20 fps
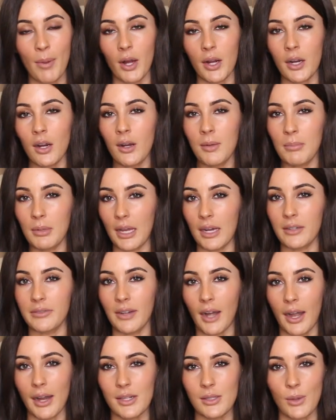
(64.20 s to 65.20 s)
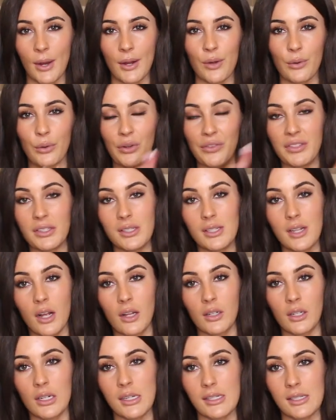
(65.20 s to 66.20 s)
bought it on Black Friday, so I don't know if this
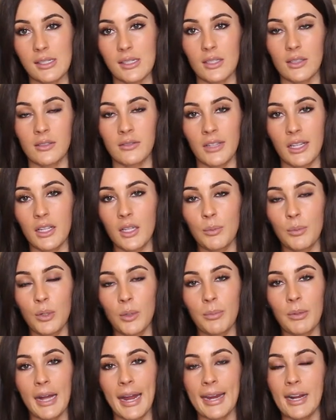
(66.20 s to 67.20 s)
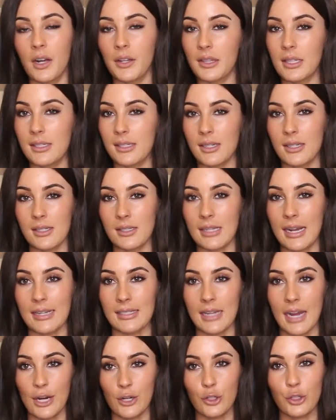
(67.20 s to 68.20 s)
color is still available, but I got this in a
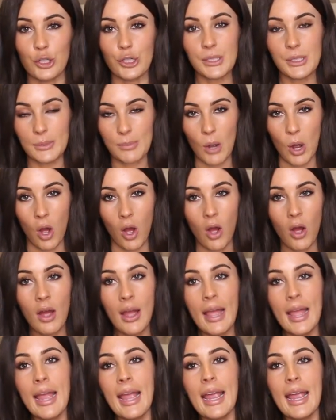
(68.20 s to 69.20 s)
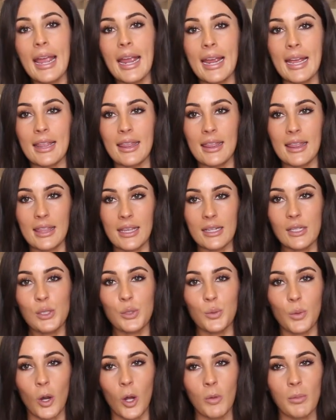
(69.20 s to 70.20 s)
size extra small. And
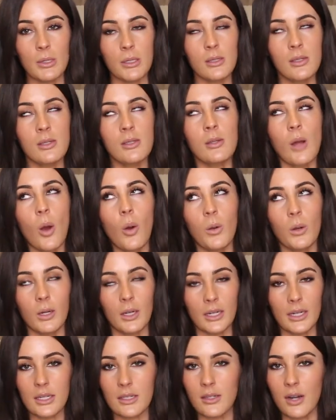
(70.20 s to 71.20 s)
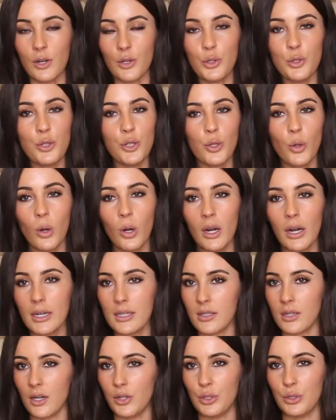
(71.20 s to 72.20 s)
this robe is so good. It's not too short,
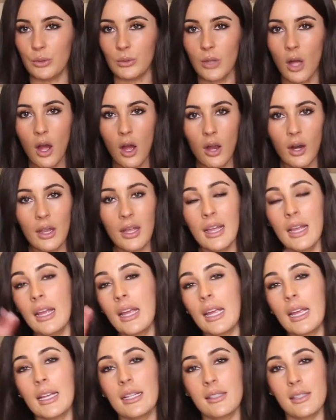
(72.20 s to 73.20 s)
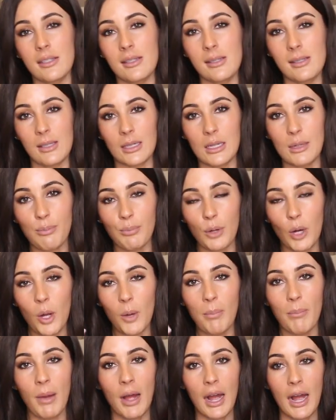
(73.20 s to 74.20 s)
it's not too long. It's a sleep
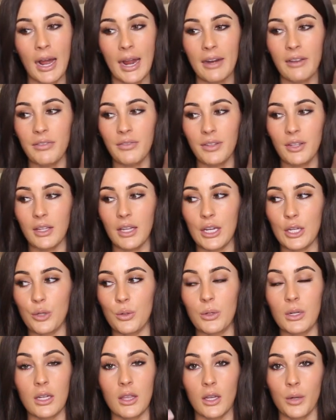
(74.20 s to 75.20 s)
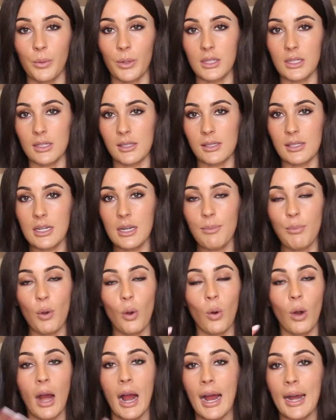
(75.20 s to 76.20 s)
robe, but I feel like you could either wear it to sleep
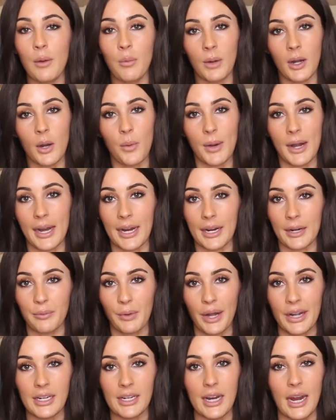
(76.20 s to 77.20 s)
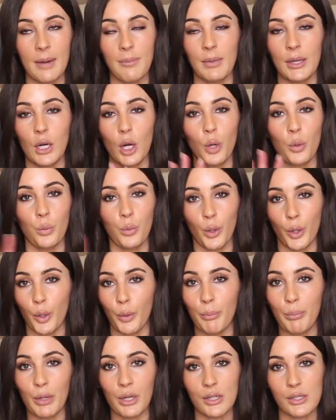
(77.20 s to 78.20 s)
or I wear it when I get ready. I'm like a
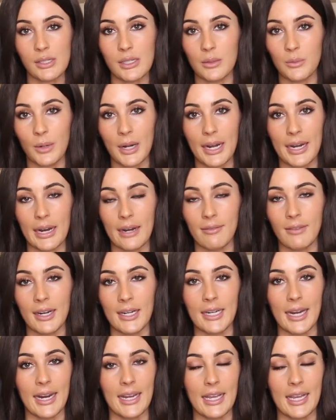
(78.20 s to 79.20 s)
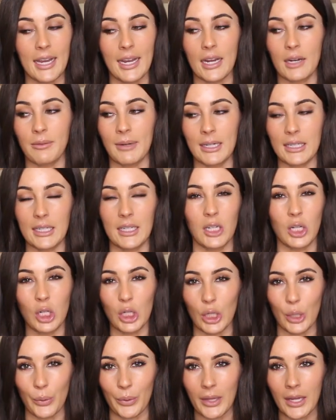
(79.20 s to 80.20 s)
robe person when I get ready. I can't get ready in
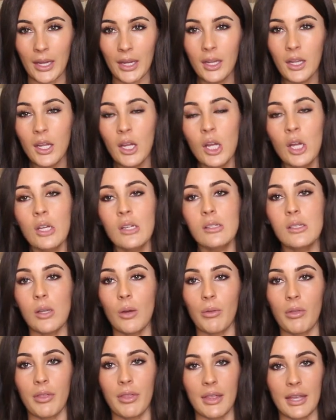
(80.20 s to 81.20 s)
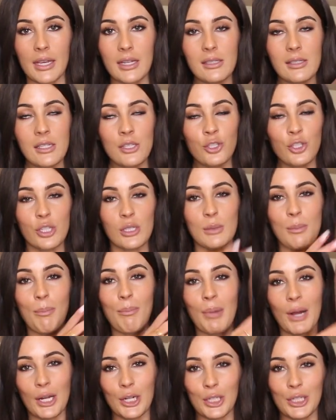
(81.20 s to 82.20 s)
clothing. So this is just
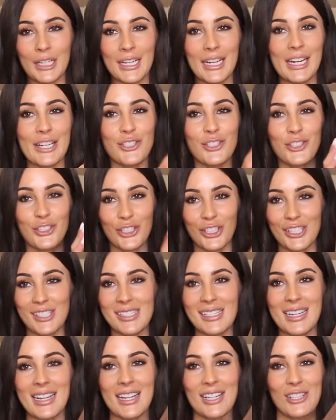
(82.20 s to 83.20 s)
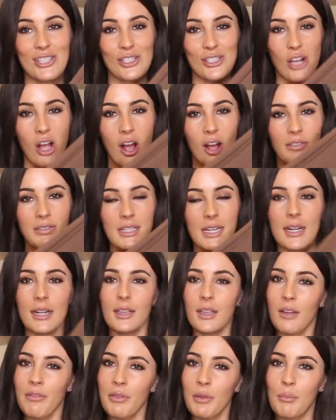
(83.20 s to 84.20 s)
buttery, it's jersey, it's soft, and I
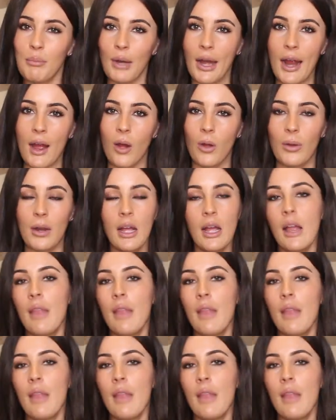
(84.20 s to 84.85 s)
love the brown.